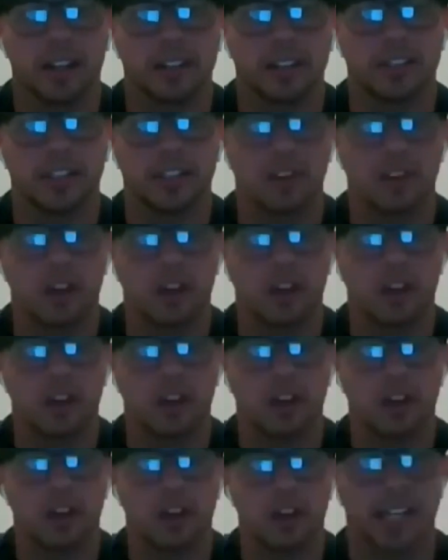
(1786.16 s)
D'Lo, I
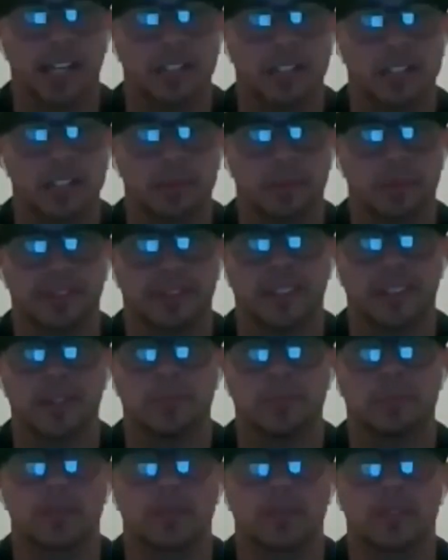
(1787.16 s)
got to actually catch up with
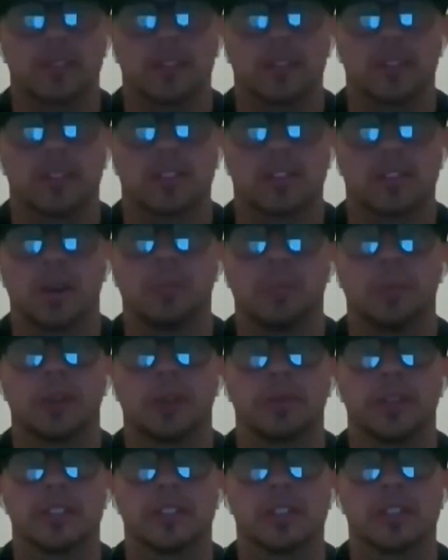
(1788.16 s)
him somewhat
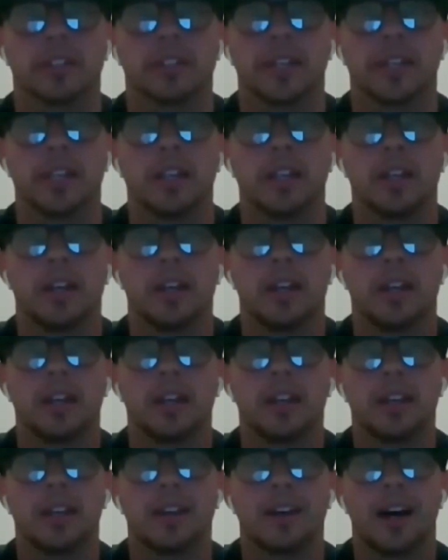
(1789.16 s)
recently.
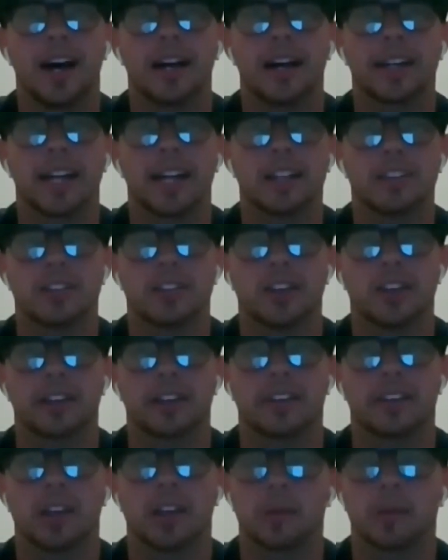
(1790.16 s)
I got to
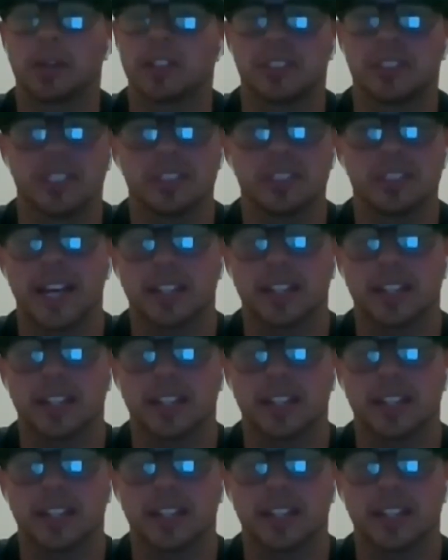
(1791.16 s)
talk to him because he's